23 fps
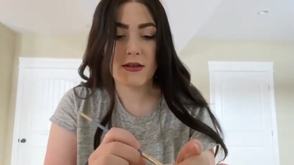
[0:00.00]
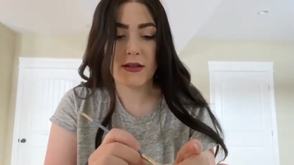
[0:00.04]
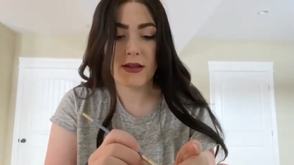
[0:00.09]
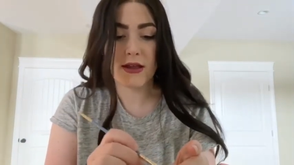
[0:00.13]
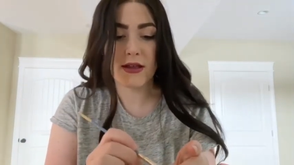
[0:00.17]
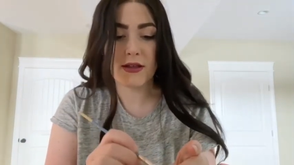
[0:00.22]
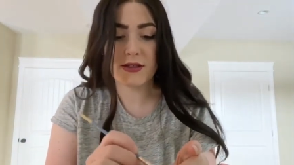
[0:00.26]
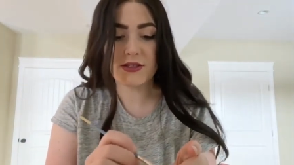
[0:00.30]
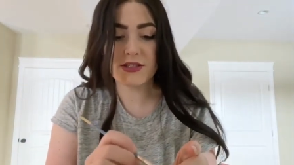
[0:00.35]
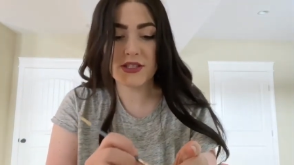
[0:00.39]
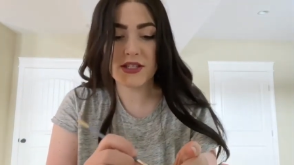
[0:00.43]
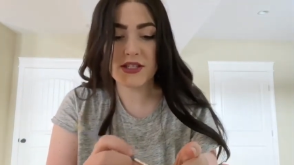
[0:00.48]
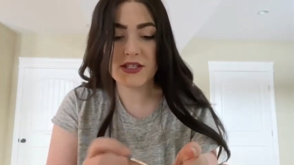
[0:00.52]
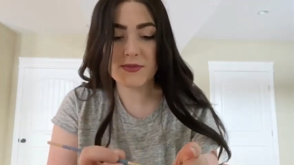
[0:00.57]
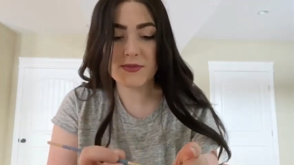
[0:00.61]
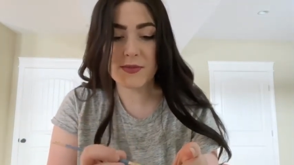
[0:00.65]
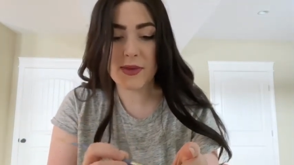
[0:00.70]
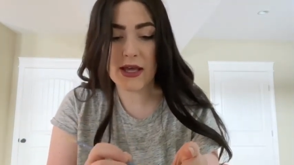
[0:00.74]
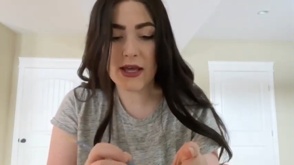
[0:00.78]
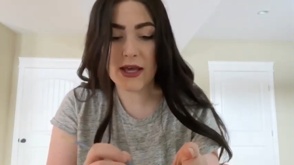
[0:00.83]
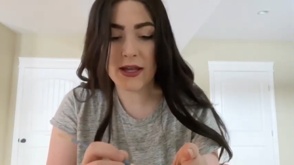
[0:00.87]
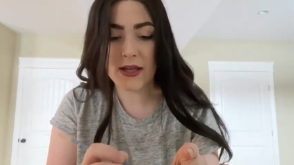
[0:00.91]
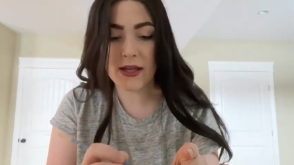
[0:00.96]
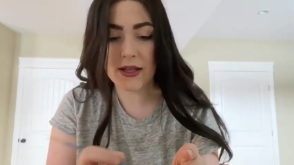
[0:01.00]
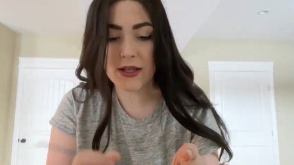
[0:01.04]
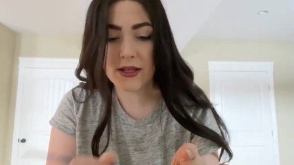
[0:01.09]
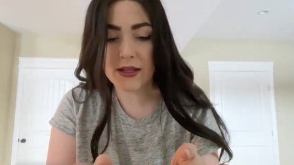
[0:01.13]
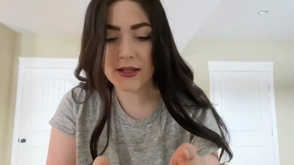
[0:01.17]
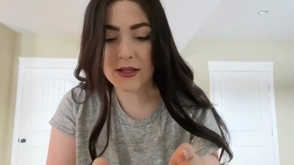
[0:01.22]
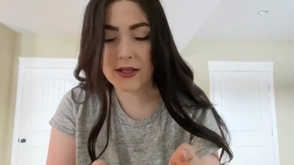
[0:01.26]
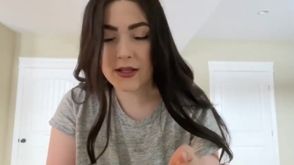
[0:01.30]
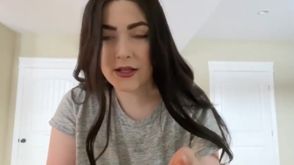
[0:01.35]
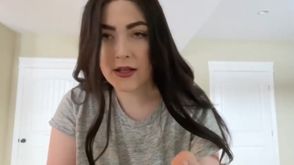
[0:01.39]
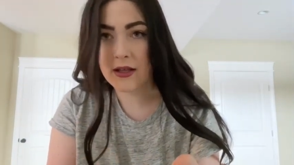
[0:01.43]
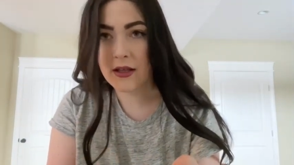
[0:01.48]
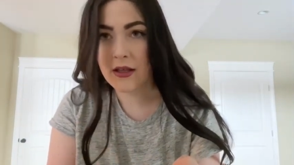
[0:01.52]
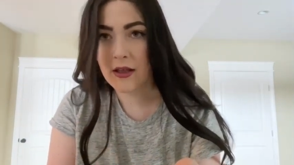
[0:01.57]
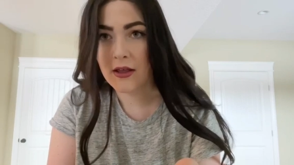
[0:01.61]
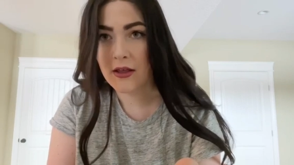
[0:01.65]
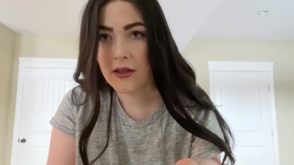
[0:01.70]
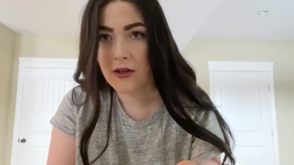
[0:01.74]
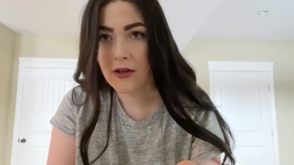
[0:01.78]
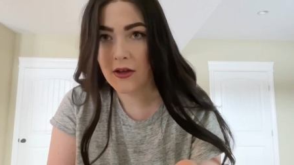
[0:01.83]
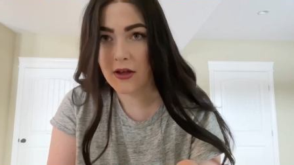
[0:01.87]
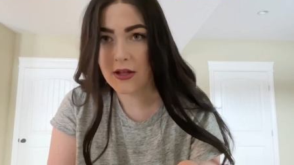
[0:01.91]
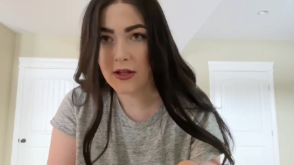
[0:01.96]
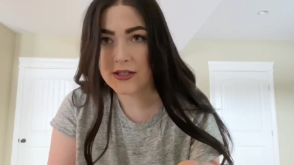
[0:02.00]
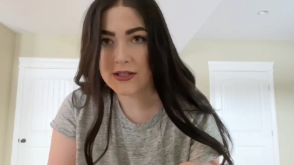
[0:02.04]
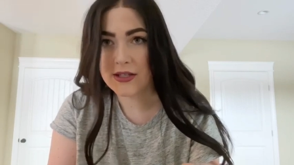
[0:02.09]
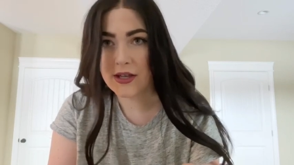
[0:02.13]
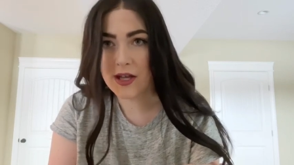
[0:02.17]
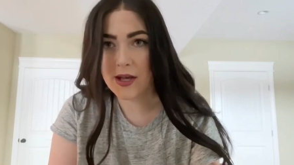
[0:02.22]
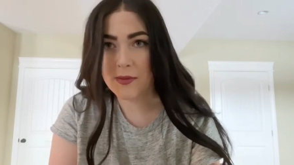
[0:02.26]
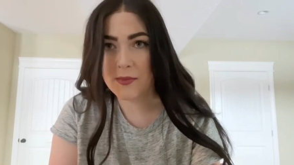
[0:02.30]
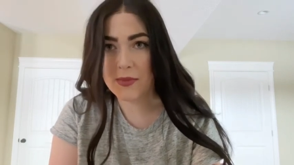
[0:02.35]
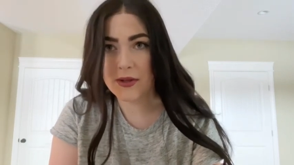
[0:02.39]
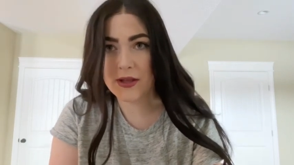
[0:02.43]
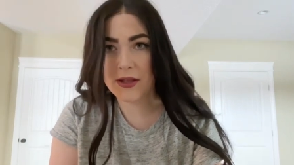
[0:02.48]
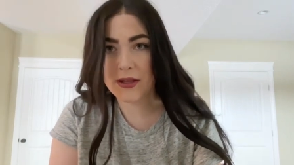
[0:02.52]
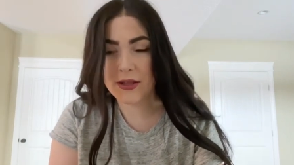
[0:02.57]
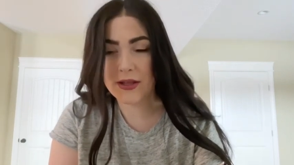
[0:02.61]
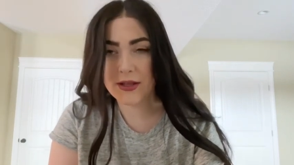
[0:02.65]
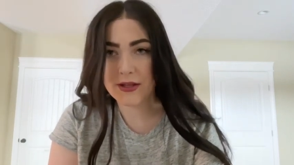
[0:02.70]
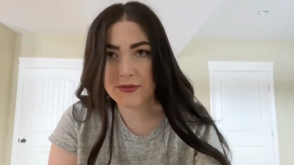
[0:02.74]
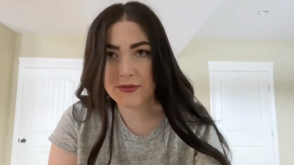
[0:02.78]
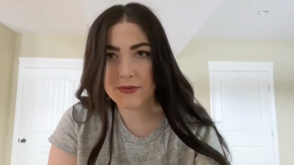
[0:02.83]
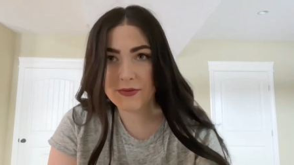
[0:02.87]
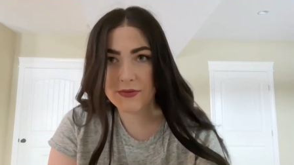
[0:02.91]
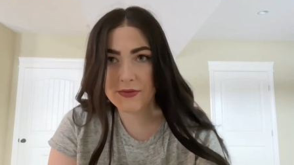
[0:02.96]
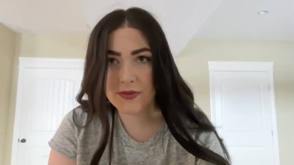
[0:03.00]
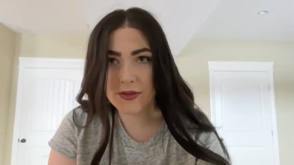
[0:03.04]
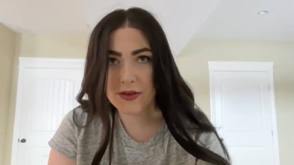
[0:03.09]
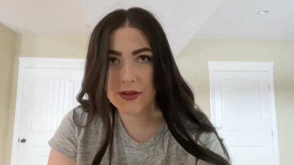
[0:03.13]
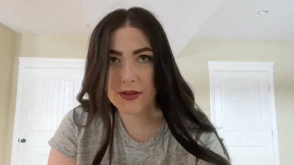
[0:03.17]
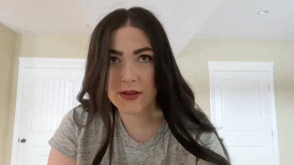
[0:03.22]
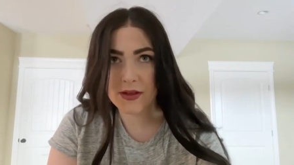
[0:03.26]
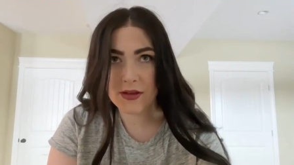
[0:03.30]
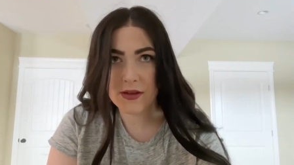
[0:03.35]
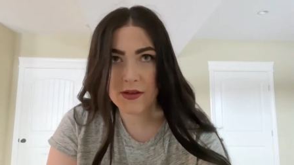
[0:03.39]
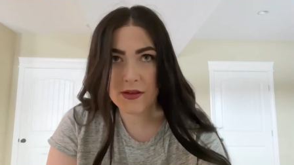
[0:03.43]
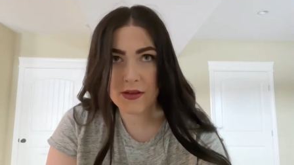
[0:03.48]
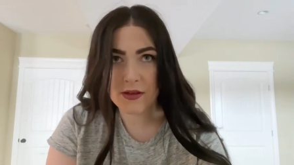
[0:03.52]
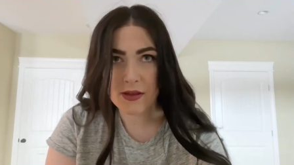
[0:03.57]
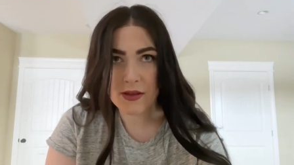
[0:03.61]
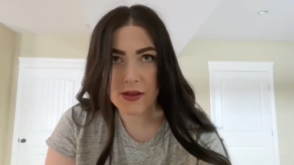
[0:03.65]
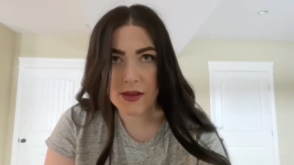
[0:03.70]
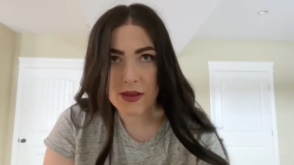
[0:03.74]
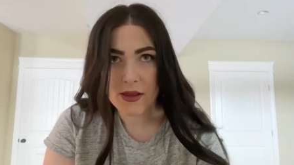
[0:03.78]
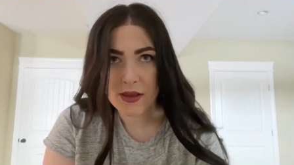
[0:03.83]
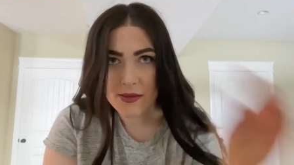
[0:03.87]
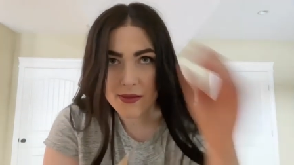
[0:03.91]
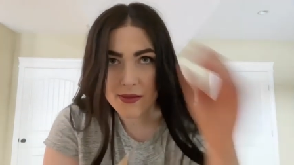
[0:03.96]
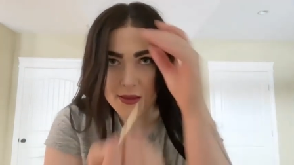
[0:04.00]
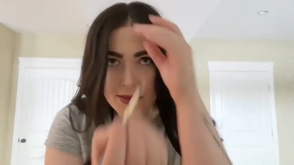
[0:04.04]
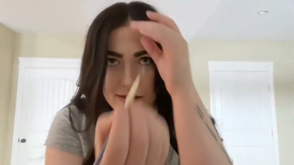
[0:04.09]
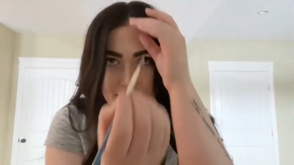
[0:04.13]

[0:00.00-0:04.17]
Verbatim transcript: I'll just pat it on top of the